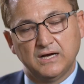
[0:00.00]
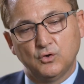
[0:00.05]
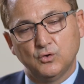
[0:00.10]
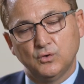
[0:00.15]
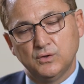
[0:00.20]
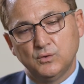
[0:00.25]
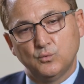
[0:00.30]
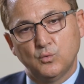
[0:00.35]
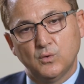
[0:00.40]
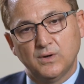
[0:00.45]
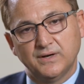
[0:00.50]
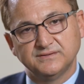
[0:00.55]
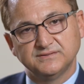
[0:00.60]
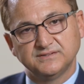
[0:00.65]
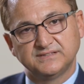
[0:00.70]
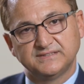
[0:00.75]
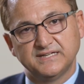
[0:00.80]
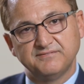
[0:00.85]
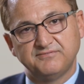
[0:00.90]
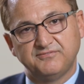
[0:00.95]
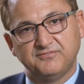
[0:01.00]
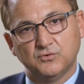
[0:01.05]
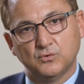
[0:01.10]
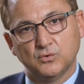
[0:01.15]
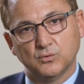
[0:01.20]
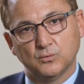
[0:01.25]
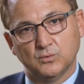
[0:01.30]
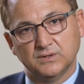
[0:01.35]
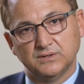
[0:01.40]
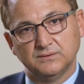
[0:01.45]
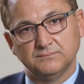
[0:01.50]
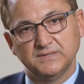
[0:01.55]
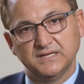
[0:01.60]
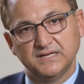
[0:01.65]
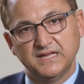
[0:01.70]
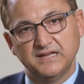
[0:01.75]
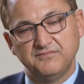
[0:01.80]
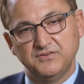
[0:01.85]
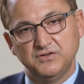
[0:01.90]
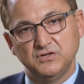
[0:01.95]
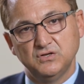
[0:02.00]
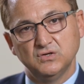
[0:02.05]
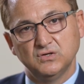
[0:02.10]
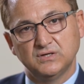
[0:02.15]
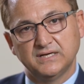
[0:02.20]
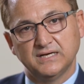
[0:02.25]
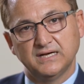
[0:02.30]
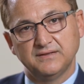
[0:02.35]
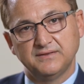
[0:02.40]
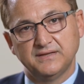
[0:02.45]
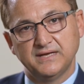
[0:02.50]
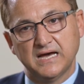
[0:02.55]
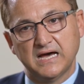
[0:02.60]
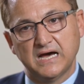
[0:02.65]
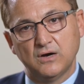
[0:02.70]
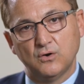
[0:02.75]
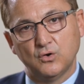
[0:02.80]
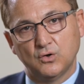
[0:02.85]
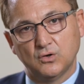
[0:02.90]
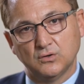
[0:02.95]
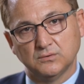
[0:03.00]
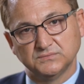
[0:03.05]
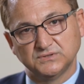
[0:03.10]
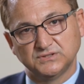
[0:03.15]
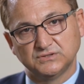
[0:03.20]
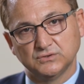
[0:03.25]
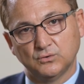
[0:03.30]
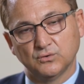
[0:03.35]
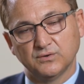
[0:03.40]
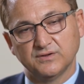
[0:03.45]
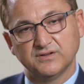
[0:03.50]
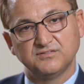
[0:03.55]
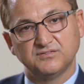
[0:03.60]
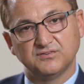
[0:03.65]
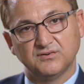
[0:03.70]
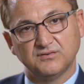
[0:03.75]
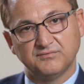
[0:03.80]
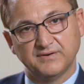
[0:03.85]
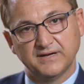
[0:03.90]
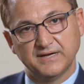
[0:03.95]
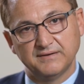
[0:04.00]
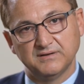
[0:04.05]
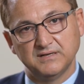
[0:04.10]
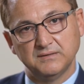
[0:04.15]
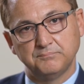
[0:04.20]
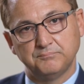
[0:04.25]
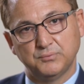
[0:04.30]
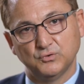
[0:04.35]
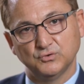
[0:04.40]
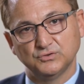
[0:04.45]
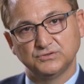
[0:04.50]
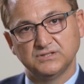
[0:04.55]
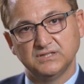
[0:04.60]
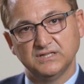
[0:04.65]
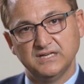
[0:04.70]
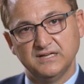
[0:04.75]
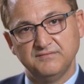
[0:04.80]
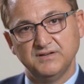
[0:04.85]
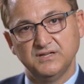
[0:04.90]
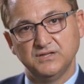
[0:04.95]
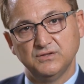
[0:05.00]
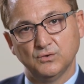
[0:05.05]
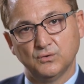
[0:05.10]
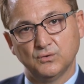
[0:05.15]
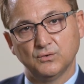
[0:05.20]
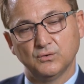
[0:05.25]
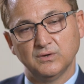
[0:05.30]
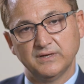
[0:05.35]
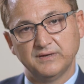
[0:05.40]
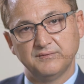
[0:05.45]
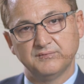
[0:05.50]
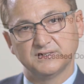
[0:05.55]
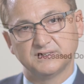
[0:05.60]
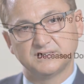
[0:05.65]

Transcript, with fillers: Going one step forward, if you look at the outcomes or the survival post living donor liver